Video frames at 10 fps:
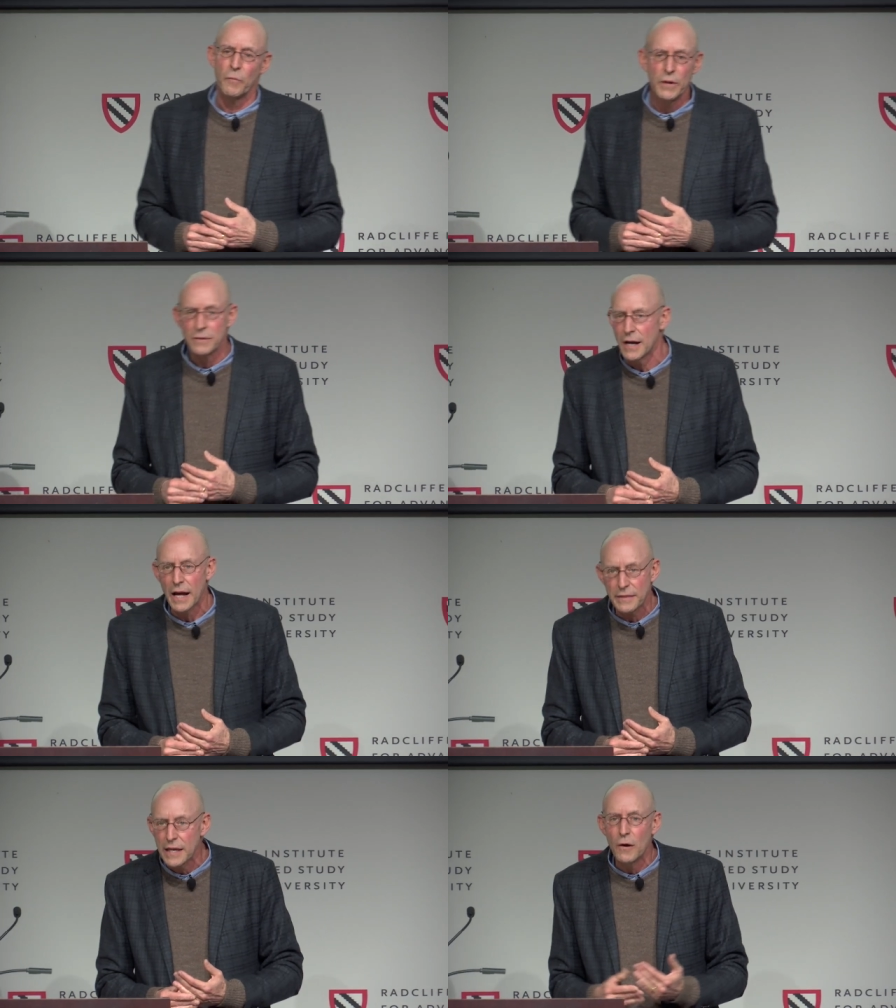we are
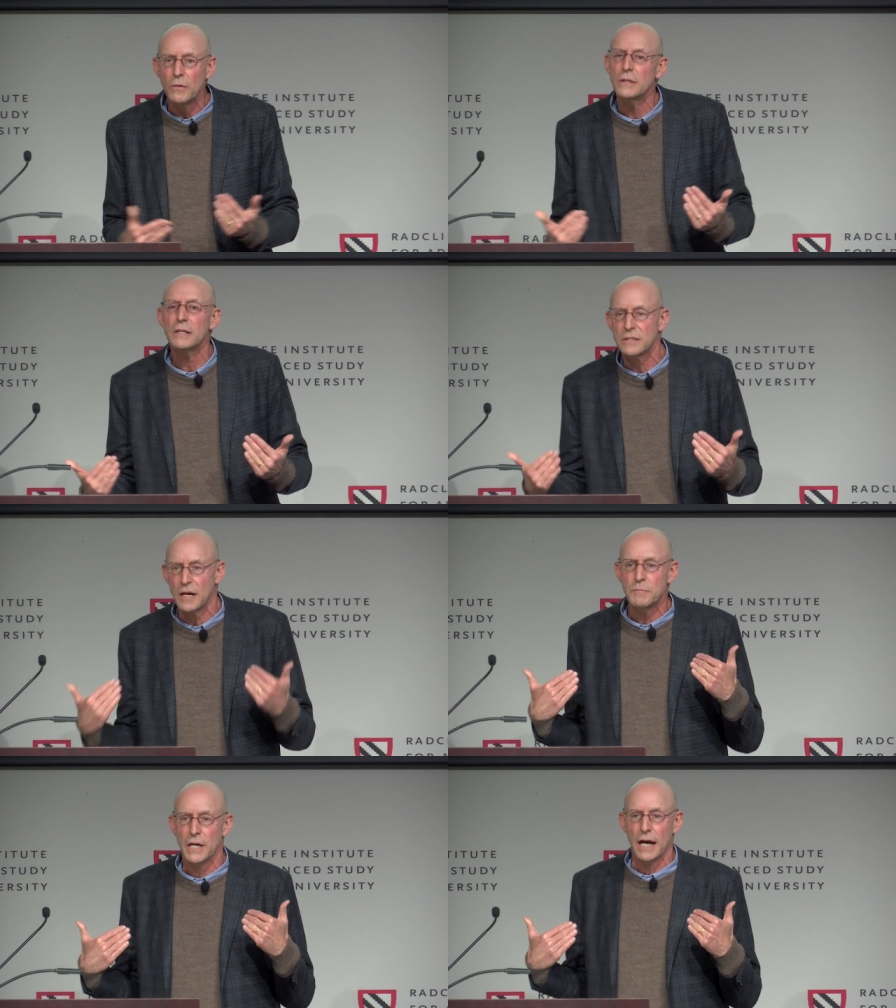not the only
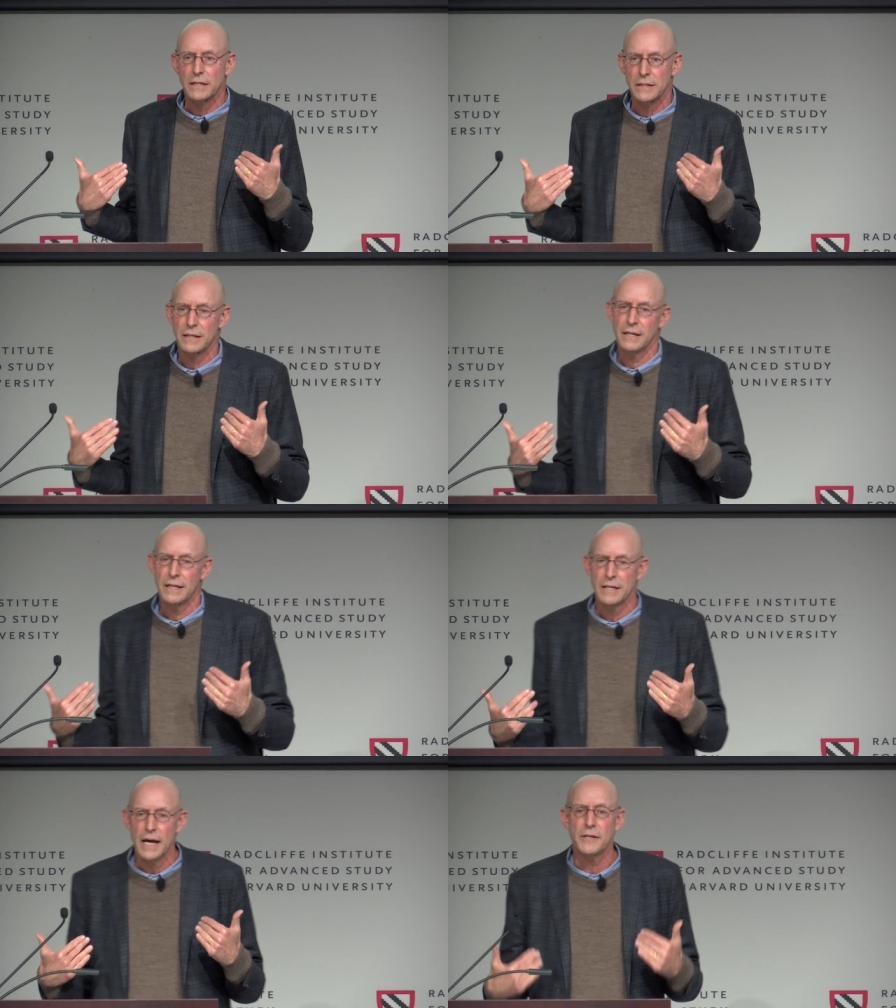subject
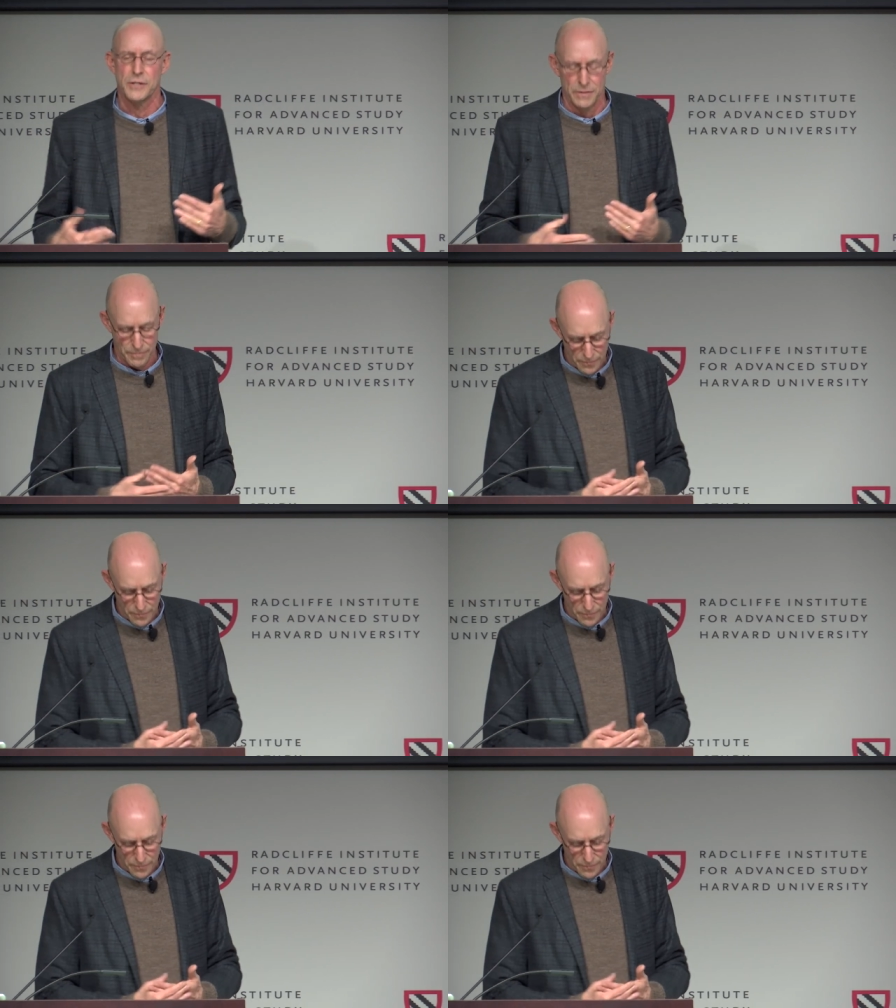in nature.